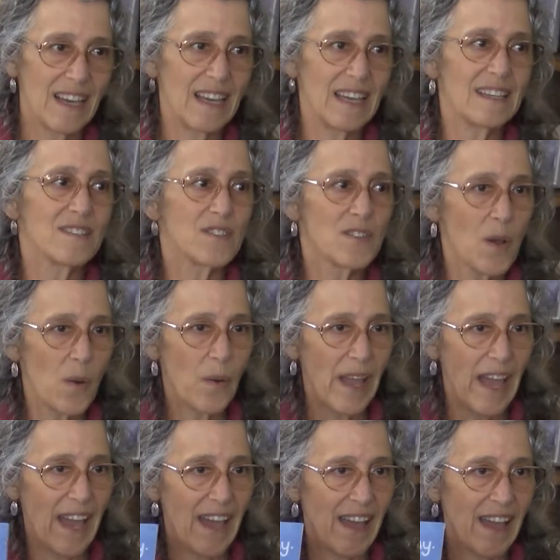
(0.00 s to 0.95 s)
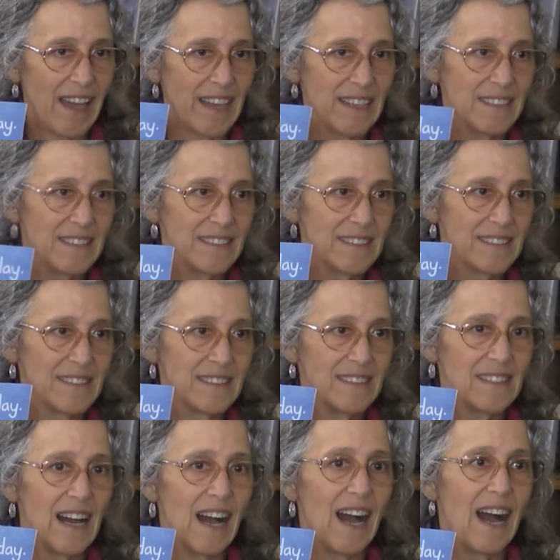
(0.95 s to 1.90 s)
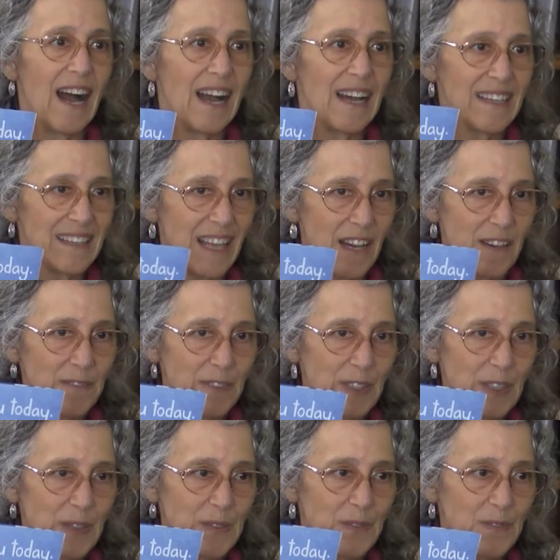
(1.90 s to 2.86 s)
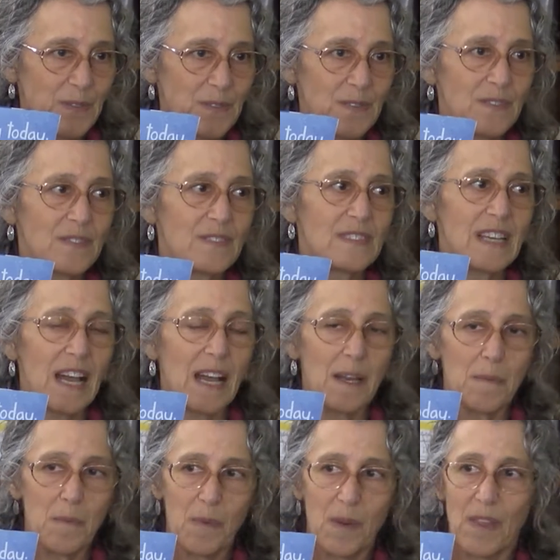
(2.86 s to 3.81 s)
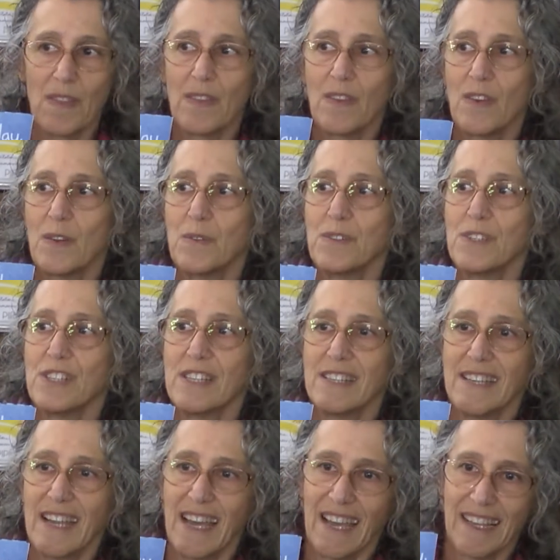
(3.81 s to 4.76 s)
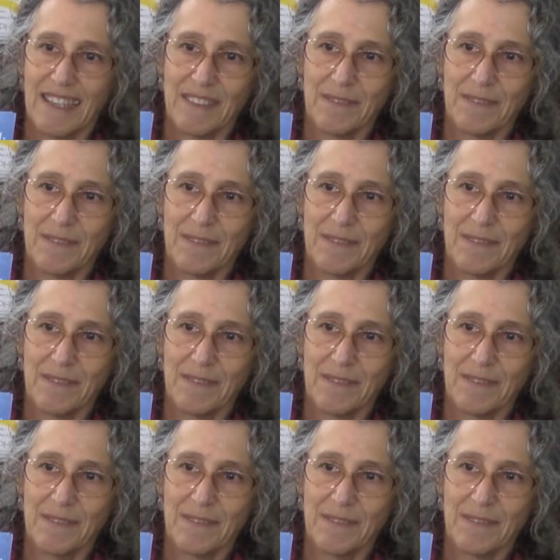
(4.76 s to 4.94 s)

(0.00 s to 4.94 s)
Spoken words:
It's okay. I love you. I'm with you today.